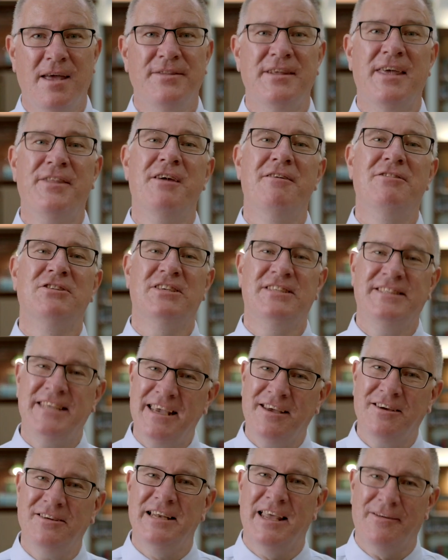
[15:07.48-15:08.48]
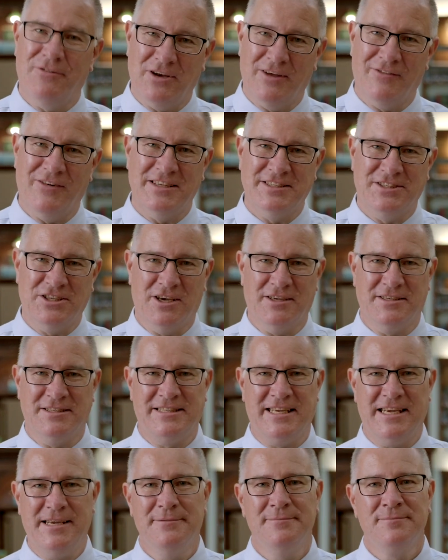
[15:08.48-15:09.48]
Then there is a second level of
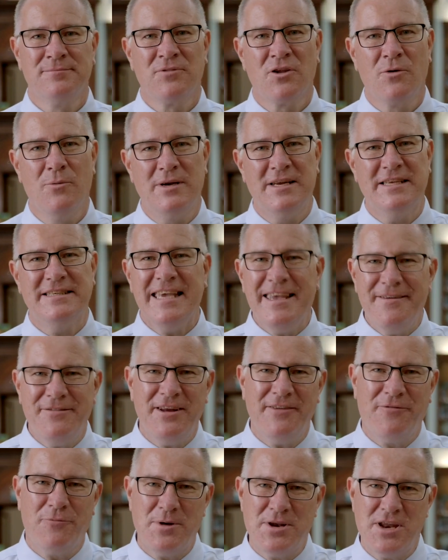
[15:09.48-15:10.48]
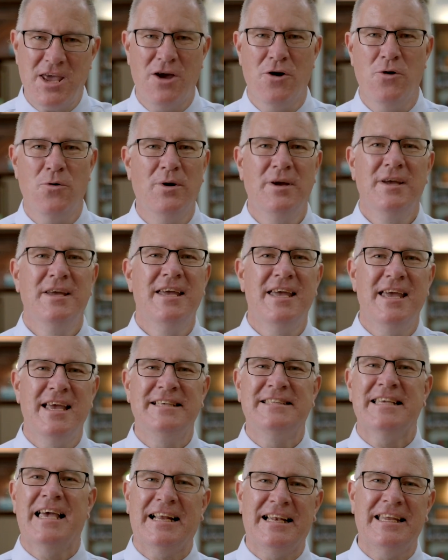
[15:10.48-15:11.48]
uncertainty, which is even if we know
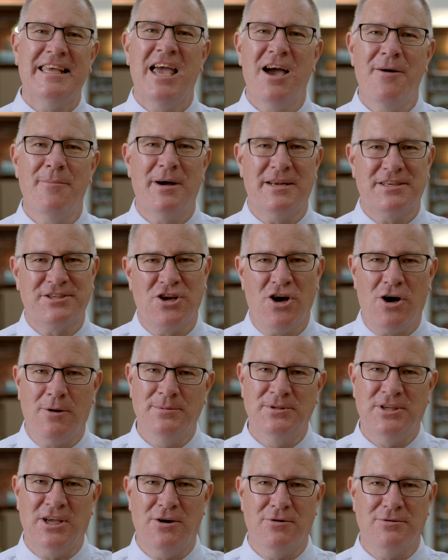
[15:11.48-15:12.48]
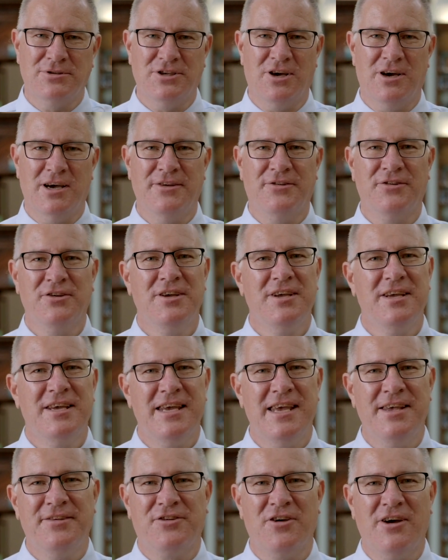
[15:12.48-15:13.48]
exactly how much carbon dioxide
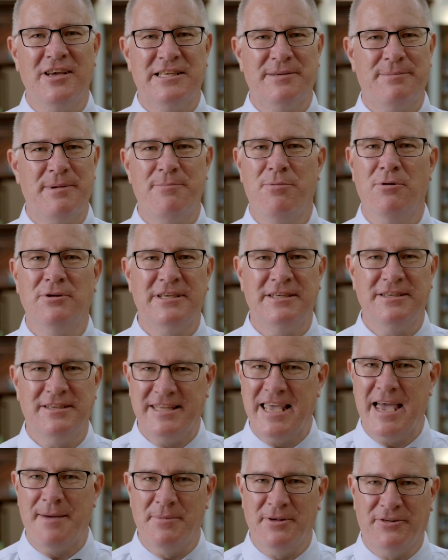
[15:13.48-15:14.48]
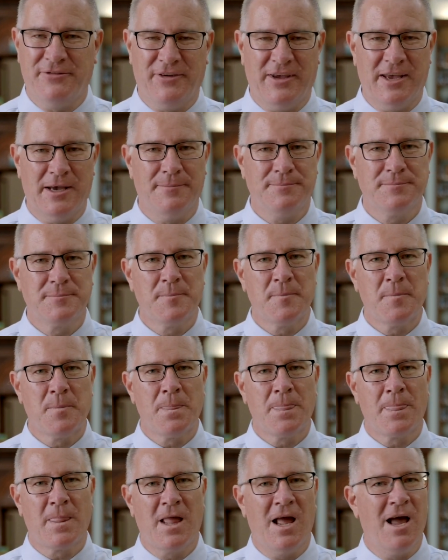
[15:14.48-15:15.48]
is going to be put into the atmosphere,
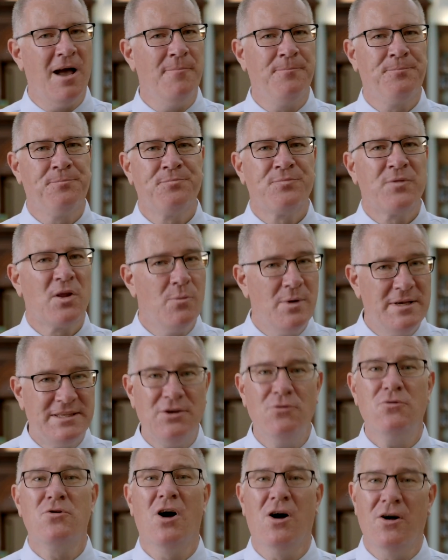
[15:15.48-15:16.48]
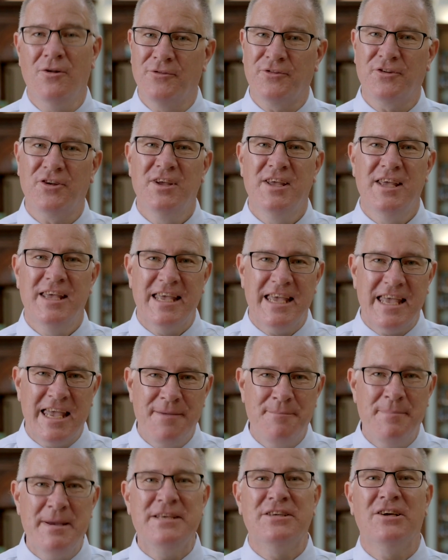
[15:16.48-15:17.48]
we still can't
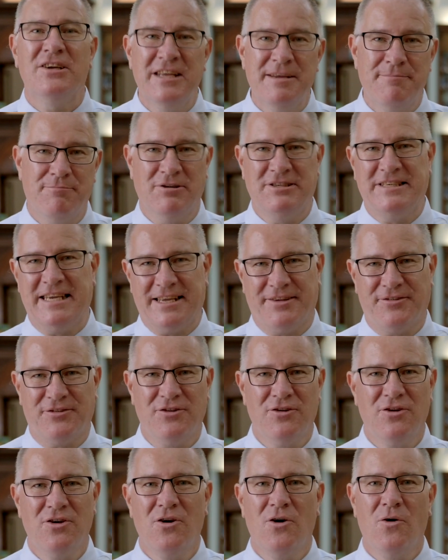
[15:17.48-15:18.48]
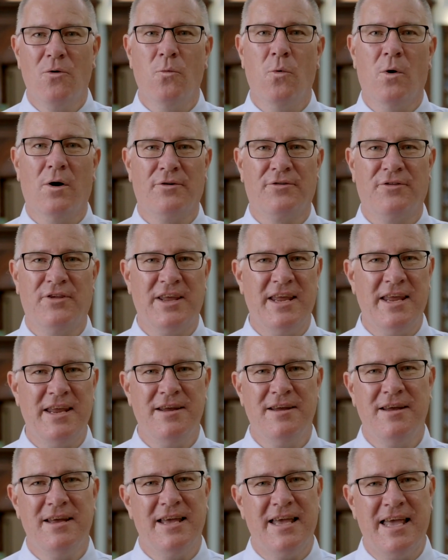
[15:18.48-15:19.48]
immediately predict what the
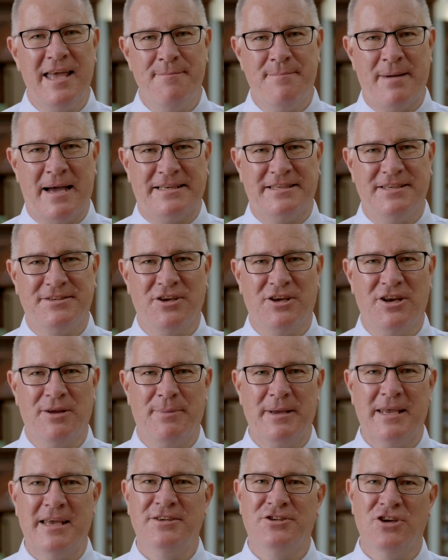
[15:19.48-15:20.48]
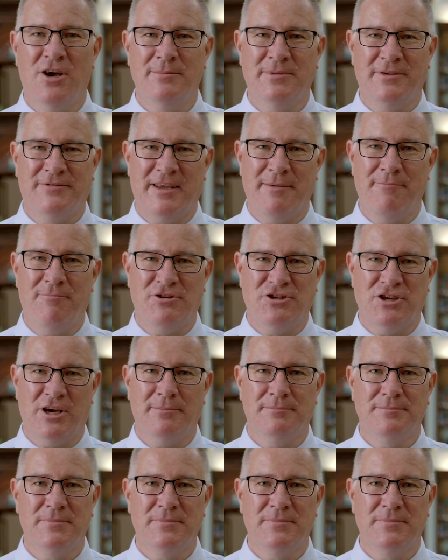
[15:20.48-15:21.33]
impact is going to be in terms of temperature.